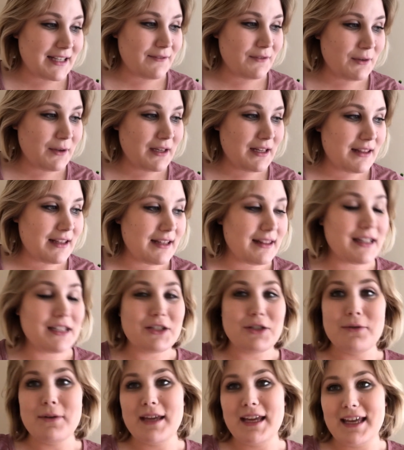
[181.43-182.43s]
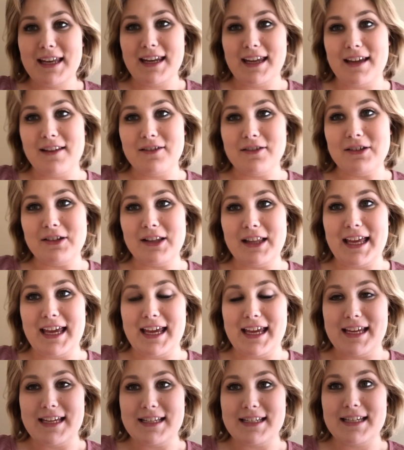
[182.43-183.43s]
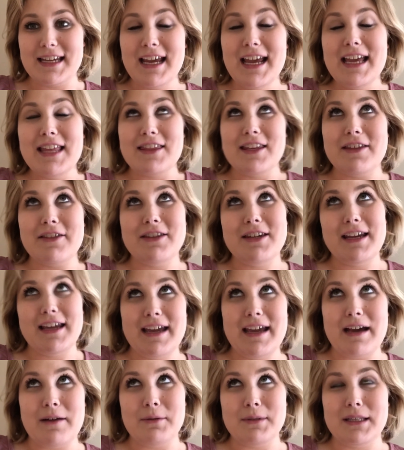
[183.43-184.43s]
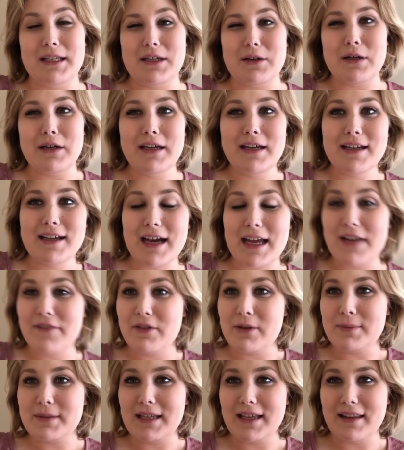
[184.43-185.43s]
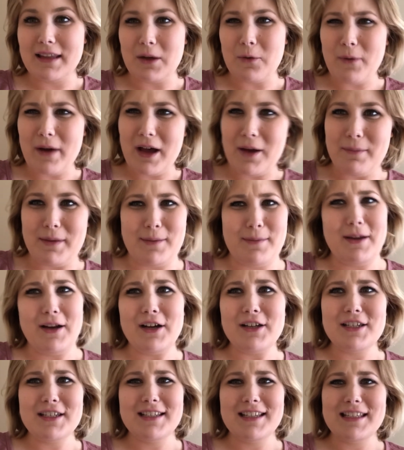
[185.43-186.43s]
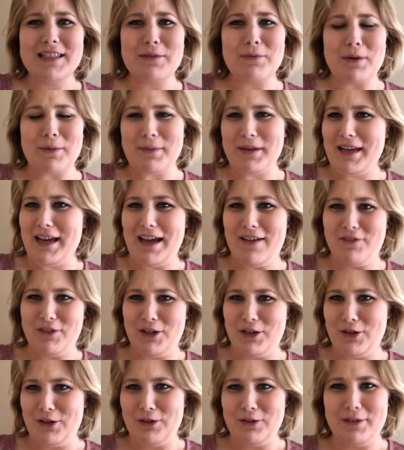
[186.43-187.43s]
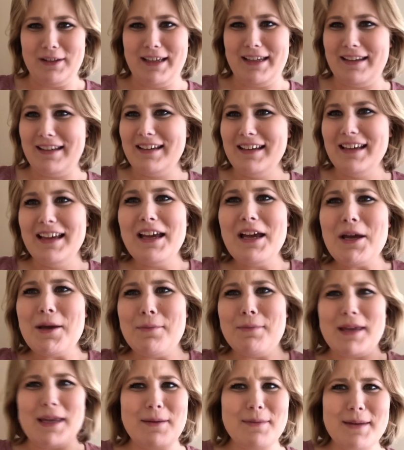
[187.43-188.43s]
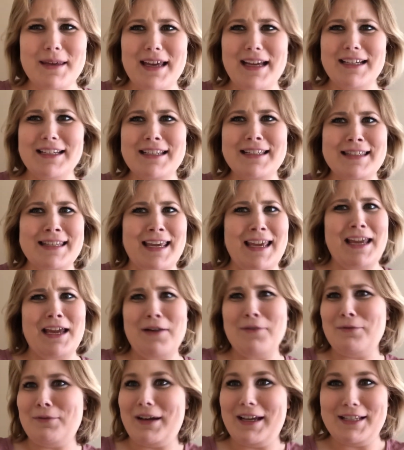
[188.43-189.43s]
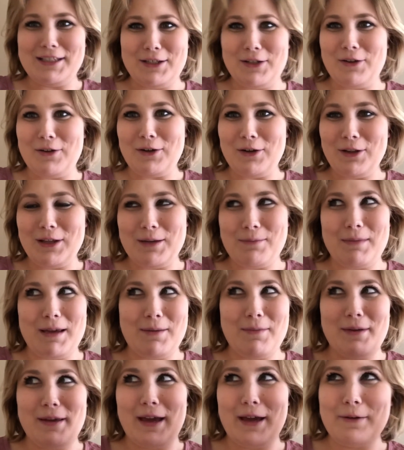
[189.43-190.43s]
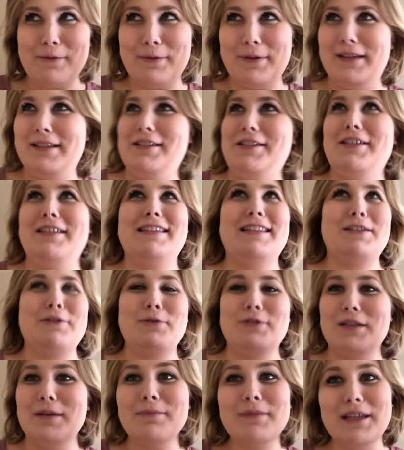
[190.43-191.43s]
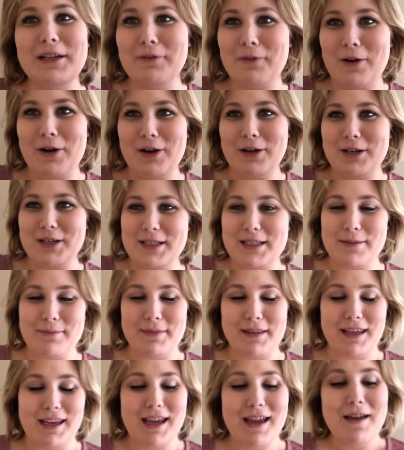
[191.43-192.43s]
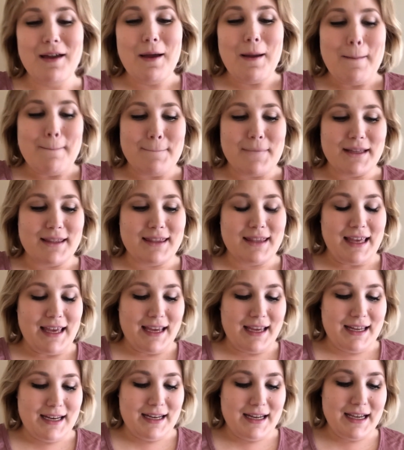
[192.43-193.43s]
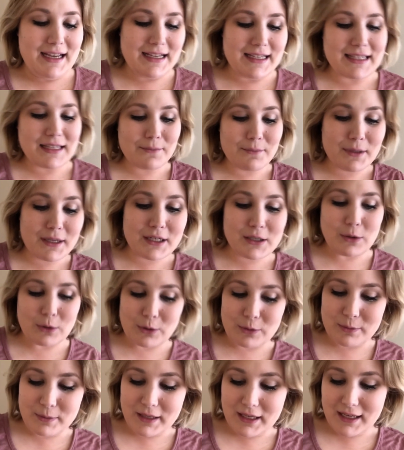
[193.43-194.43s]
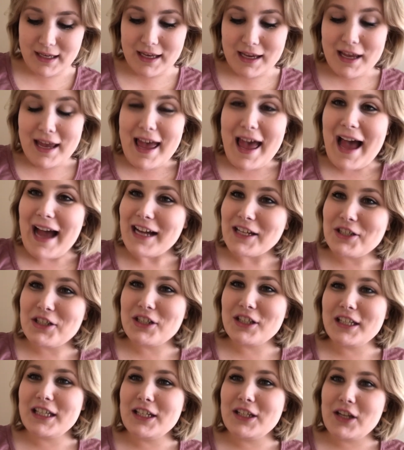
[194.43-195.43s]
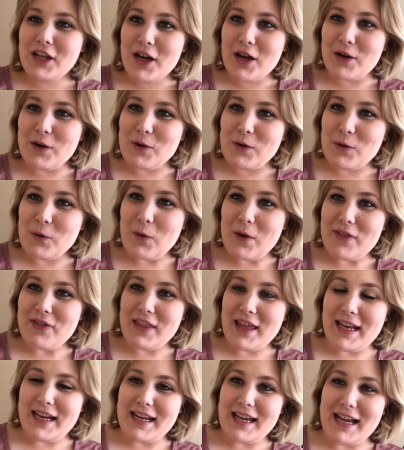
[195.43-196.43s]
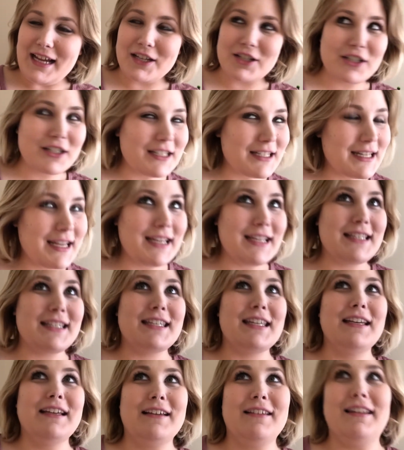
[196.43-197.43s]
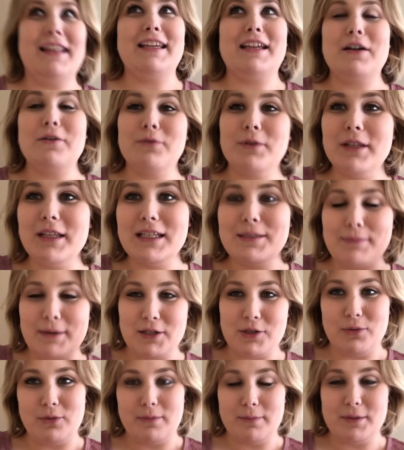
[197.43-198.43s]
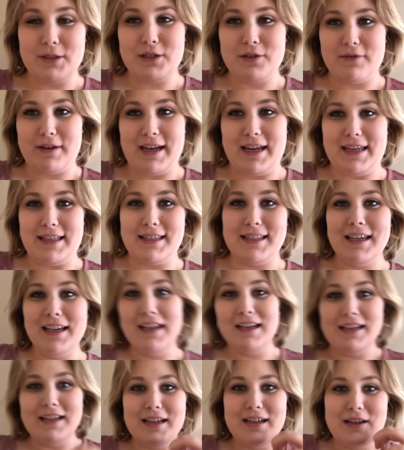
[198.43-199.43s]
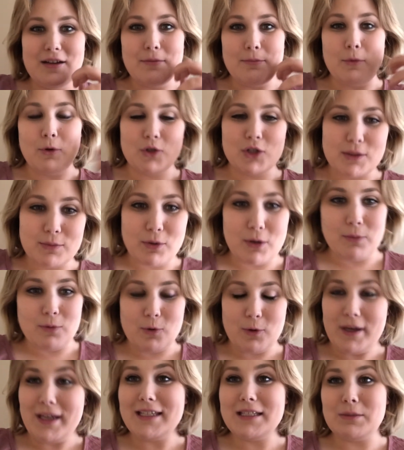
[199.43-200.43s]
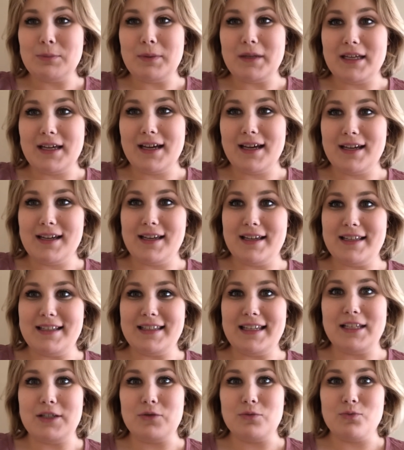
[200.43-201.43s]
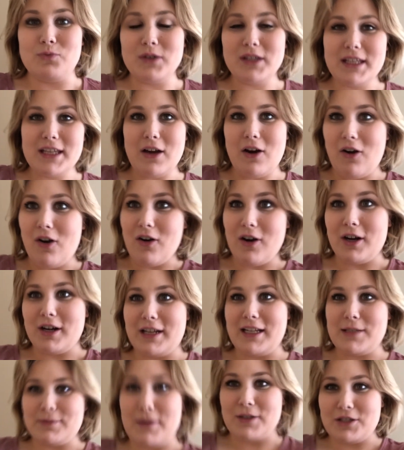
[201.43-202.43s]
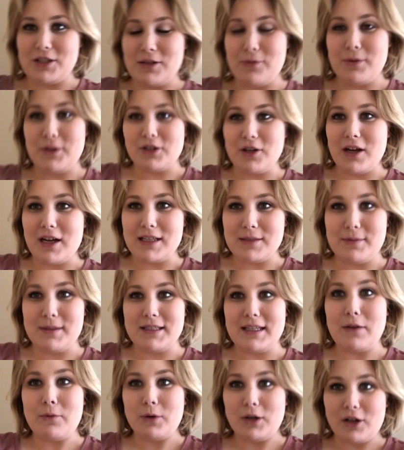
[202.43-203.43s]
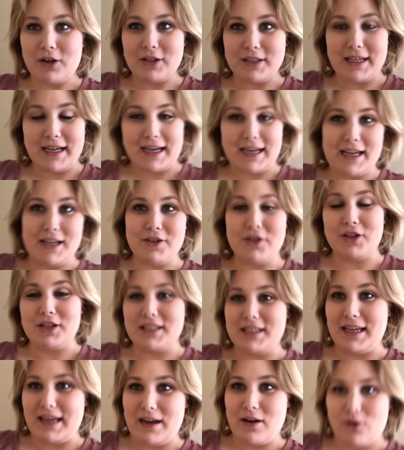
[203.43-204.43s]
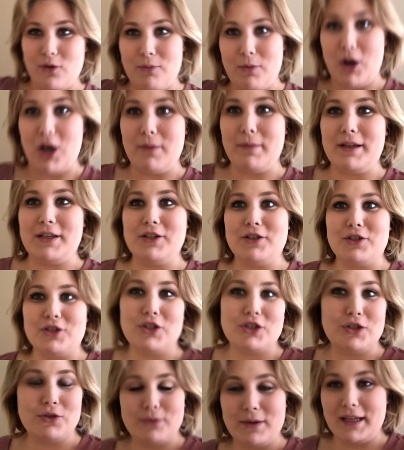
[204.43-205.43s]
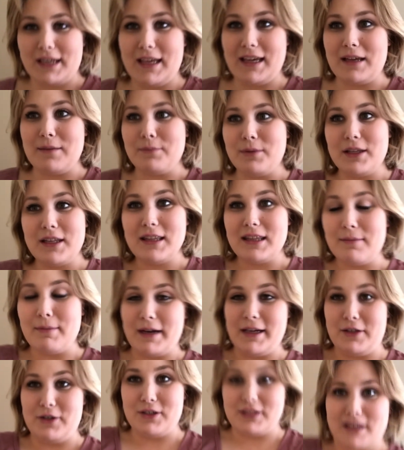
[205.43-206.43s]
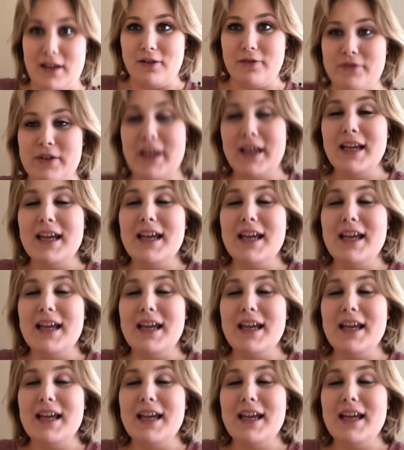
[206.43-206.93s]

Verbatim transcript: give you anything that you can't handle. And the other day I was like kind of upset, like, wow, maybe God just doesn't want me to have a girl. Like, maybe I just can't raise a girl. Like, maybe I would just do something wrong or something. But then somebody told me, actually, no, that it actually takes like a really special woman to raise multiple boys because it's really hard, especially when your husband's at work all day and you're a stay-at-home mom and you're just doing it completely by yourself.